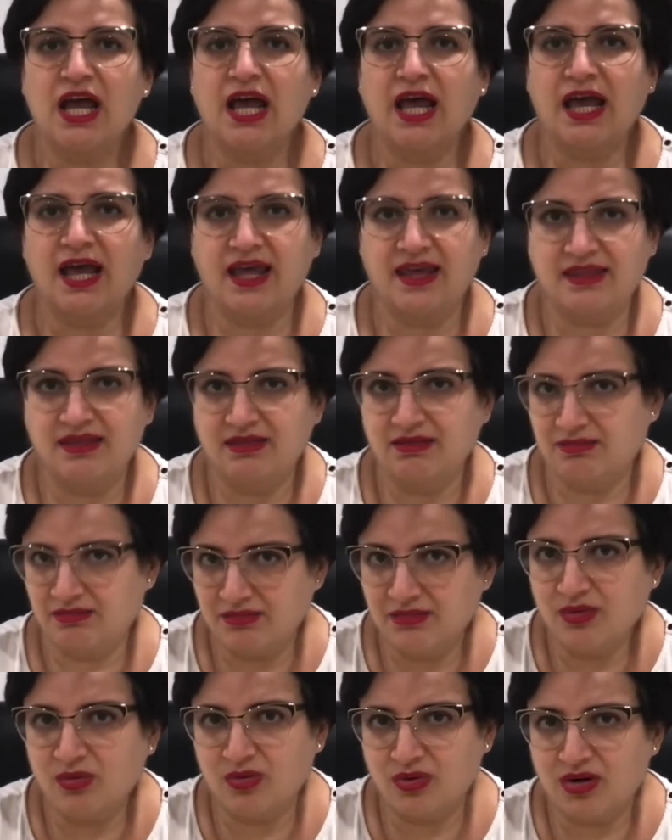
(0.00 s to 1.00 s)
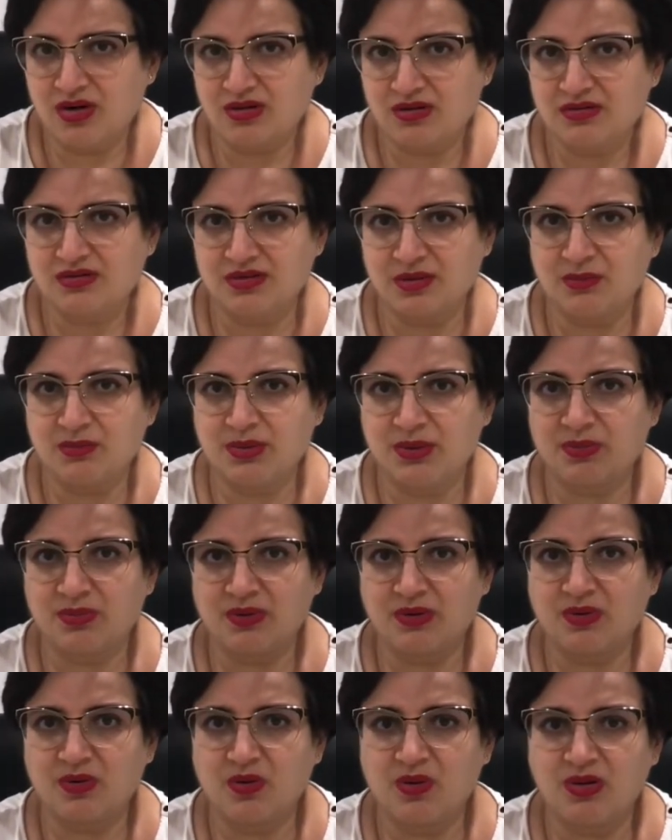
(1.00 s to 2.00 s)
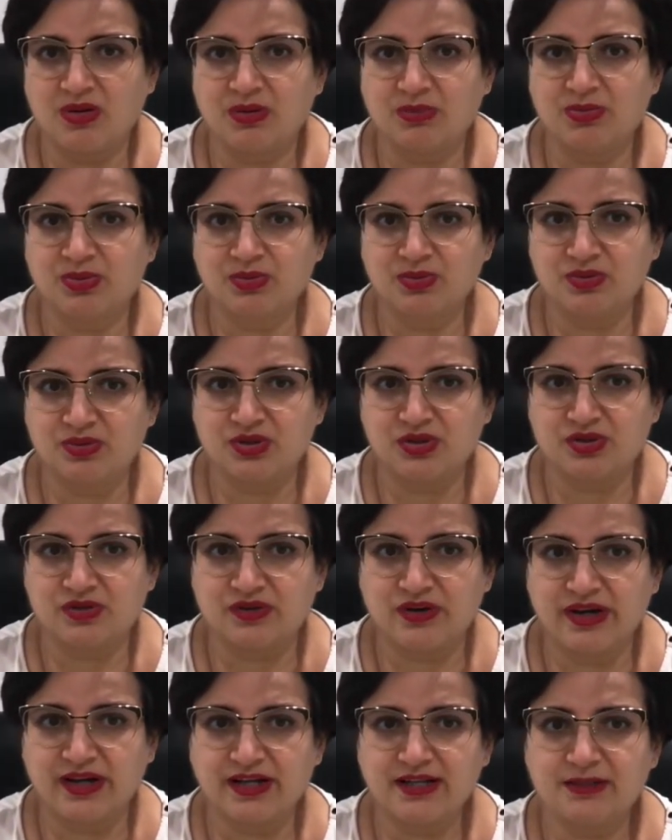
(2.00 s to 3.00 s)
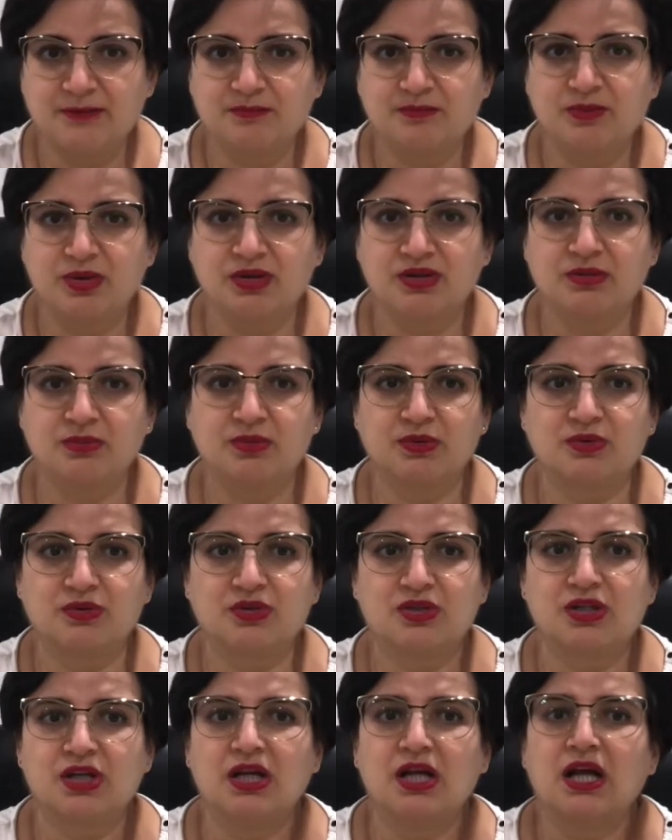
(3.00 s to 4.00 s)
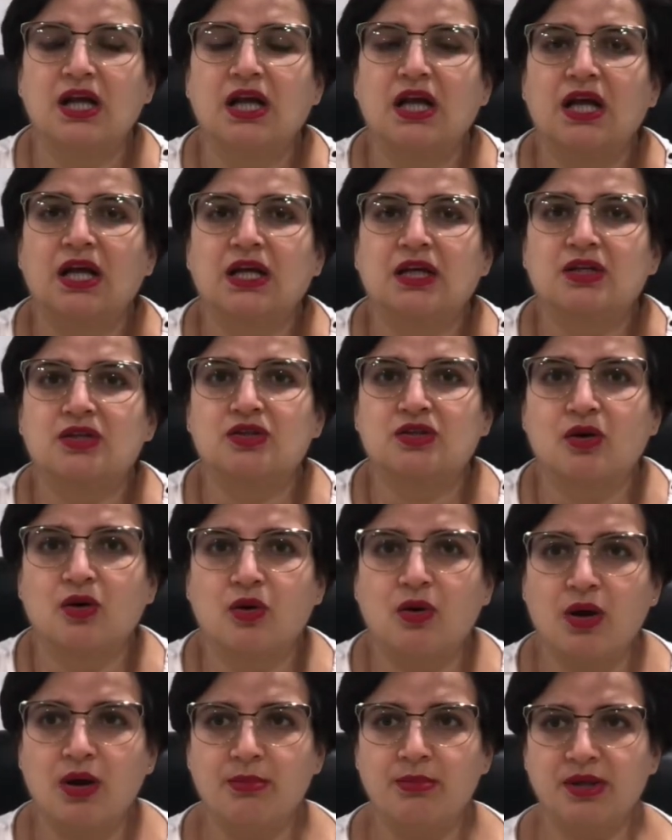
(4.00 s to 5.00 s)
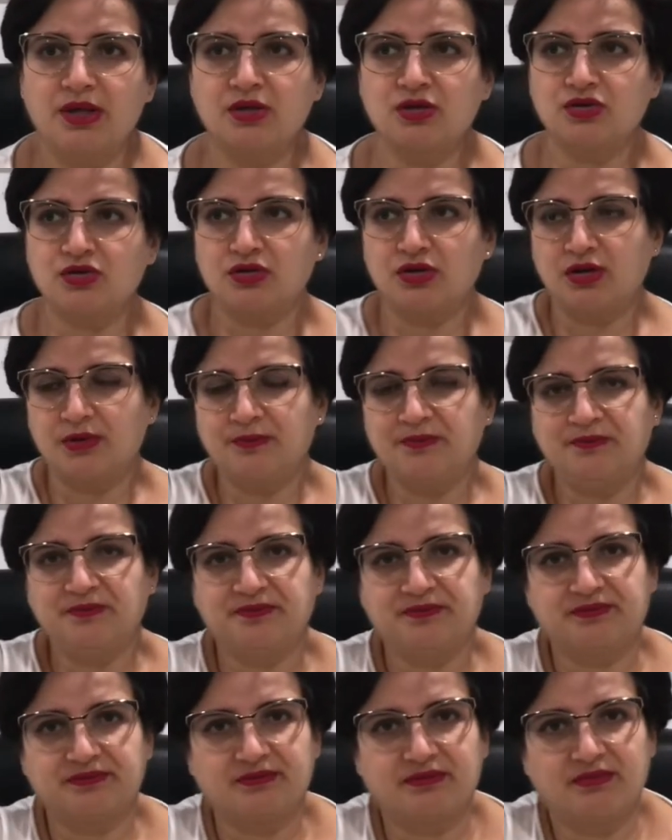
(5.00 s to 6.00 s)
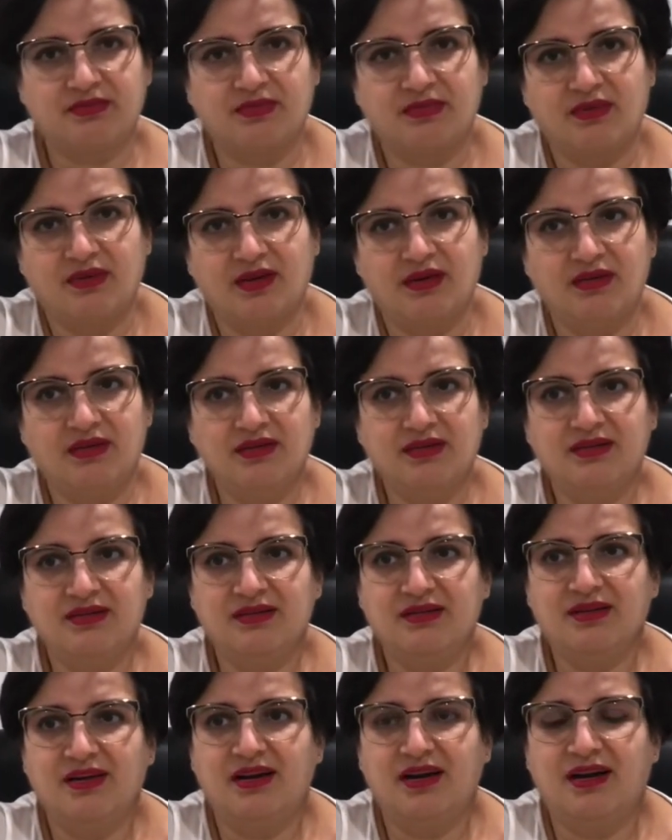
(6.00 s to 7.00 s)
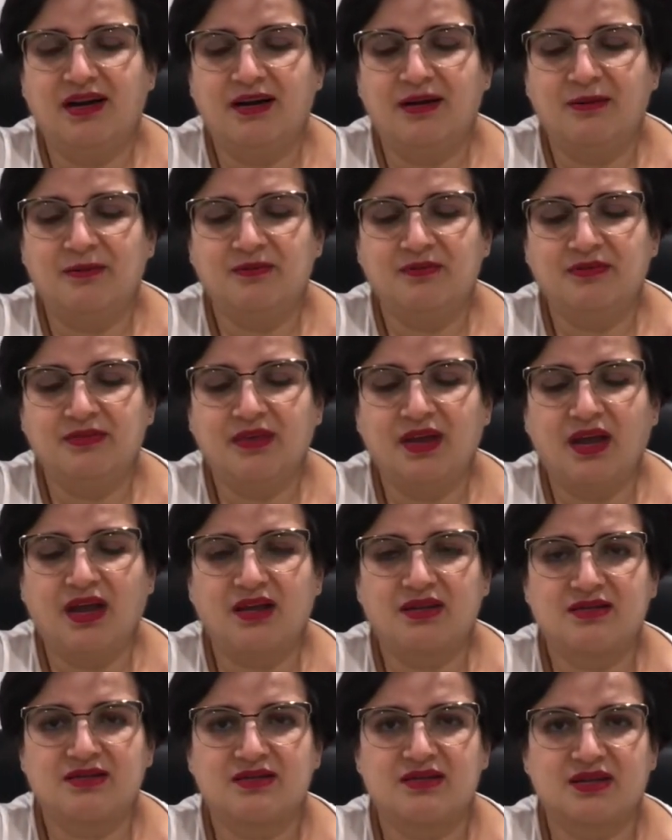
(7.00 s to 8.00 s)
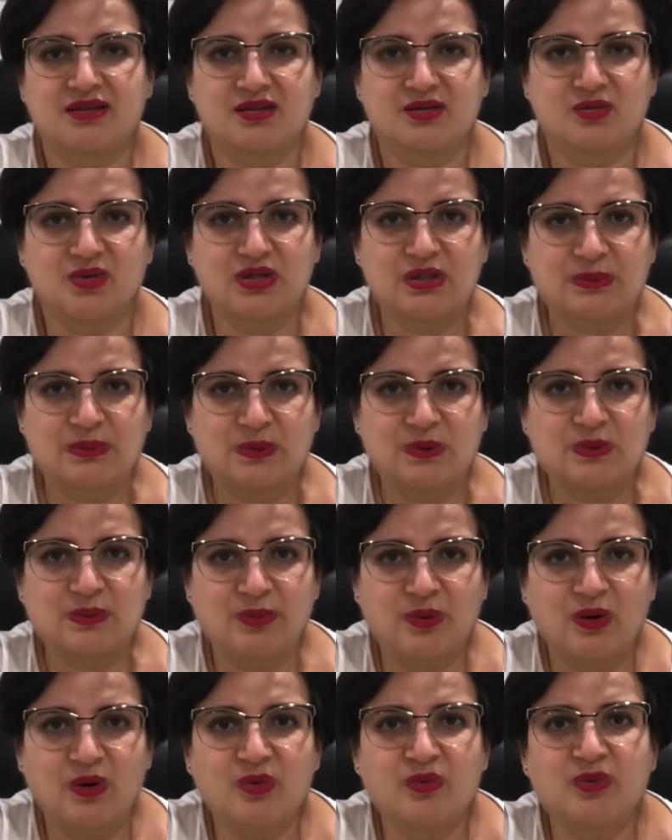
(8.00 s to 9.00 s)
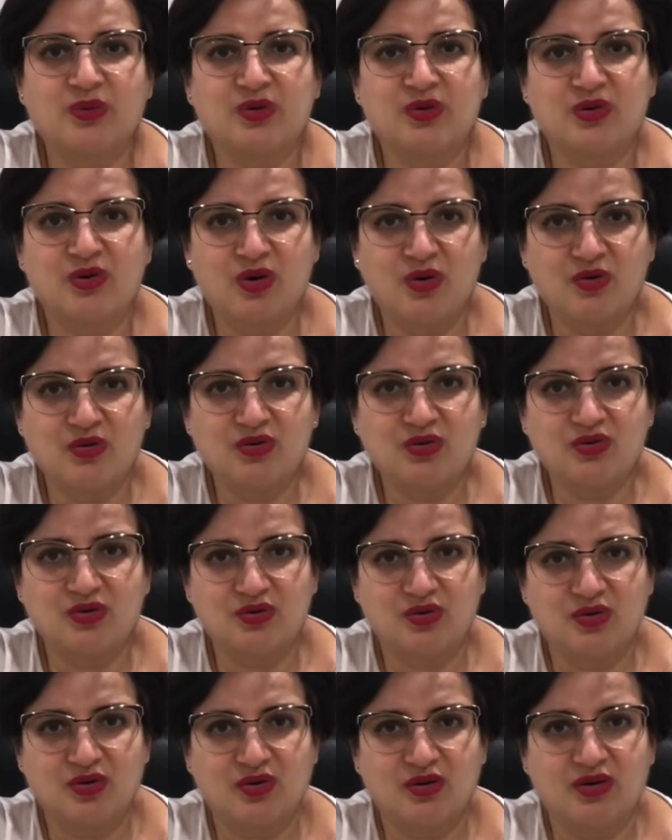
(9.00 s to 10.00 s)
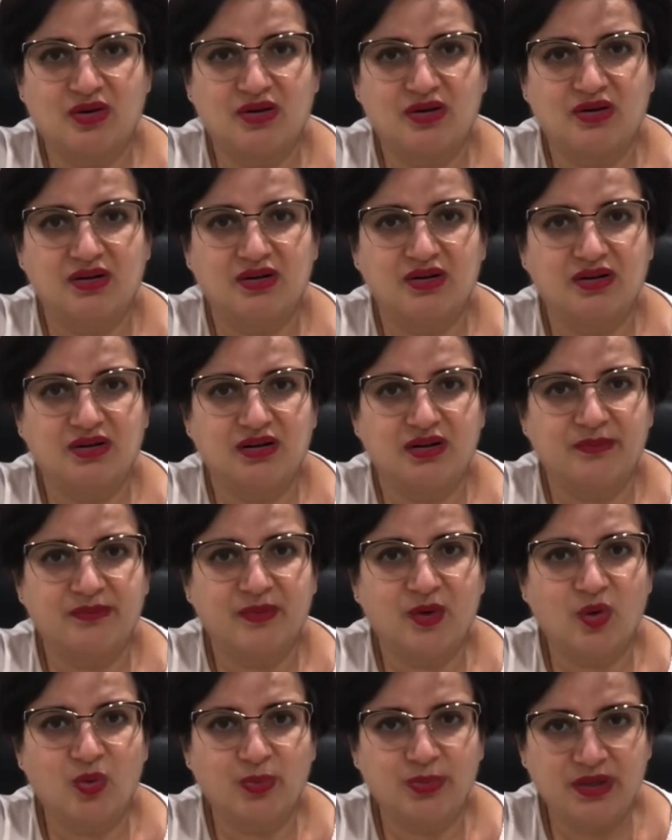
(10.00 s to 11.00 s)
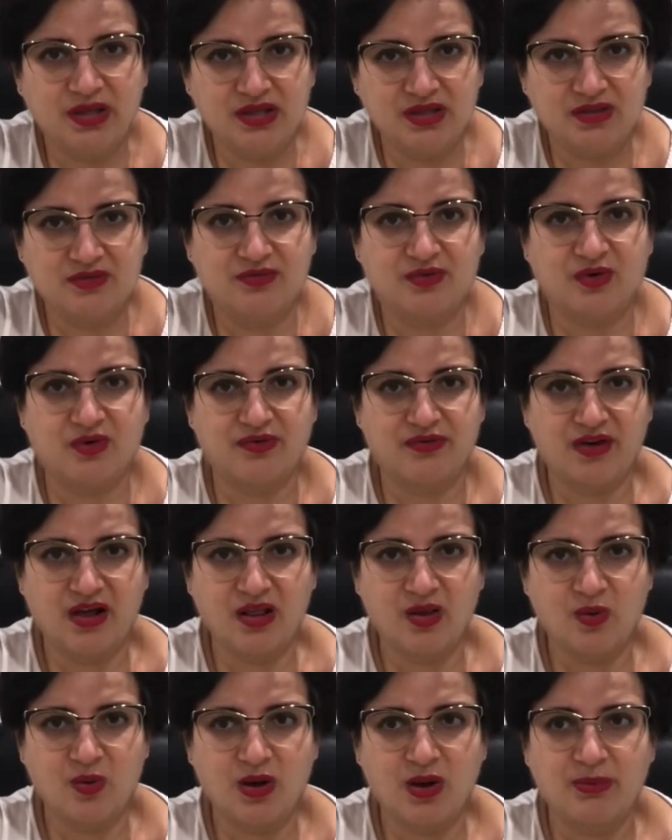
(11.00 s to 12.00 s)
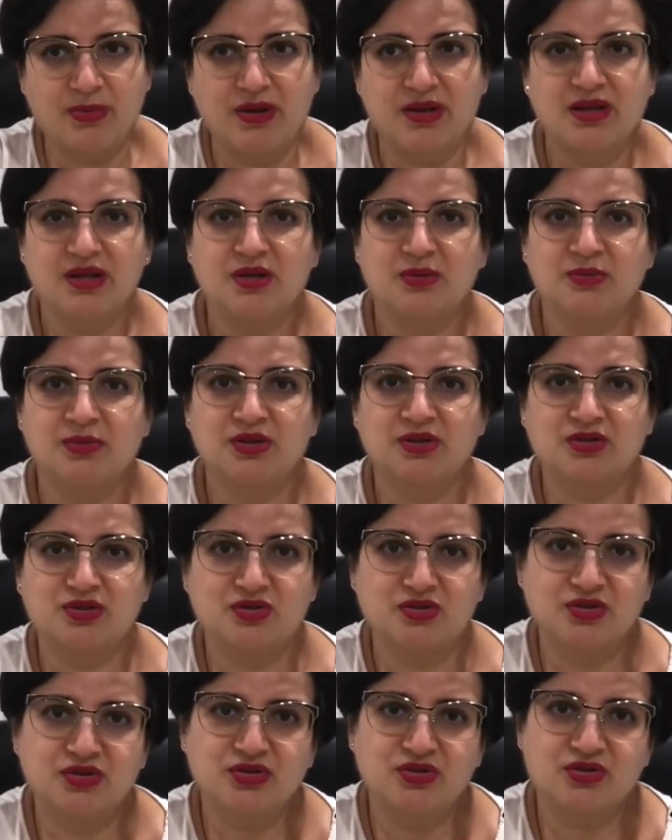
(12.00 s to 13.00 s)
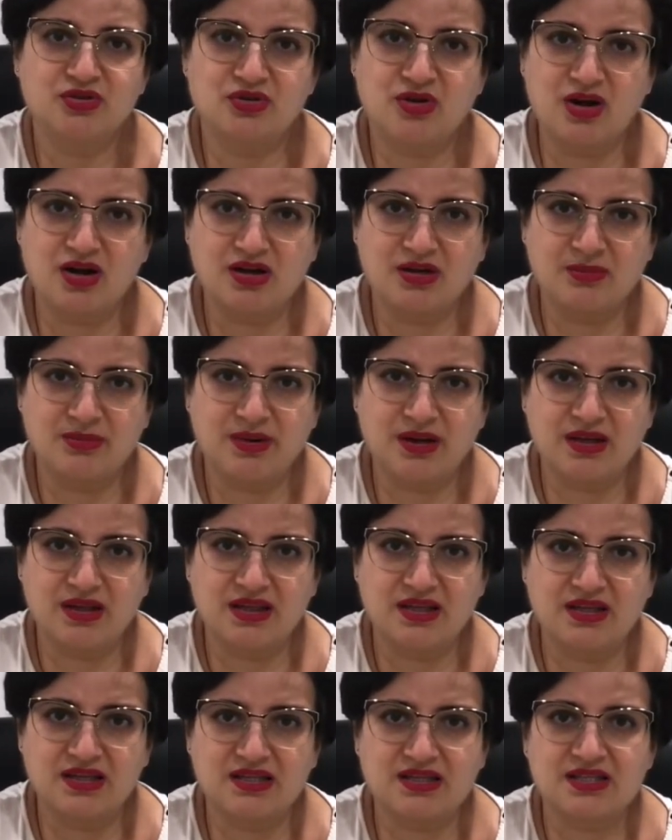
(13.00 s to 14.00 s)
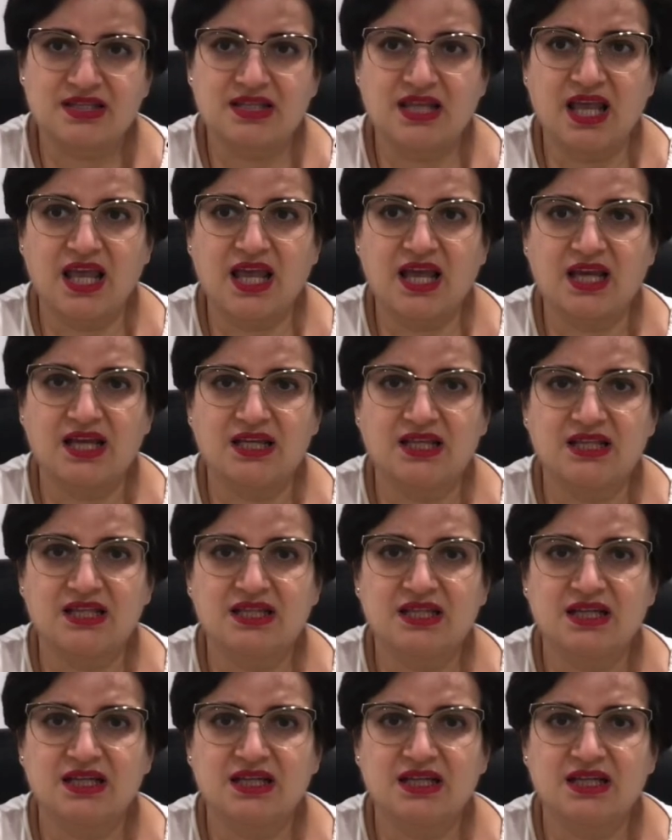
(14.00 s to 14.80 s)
and or some people call a pooch, right? Belly pooch. So make sure at 6 weeks postpartum, when you go to your OB for follow-up, make sure you talk about this and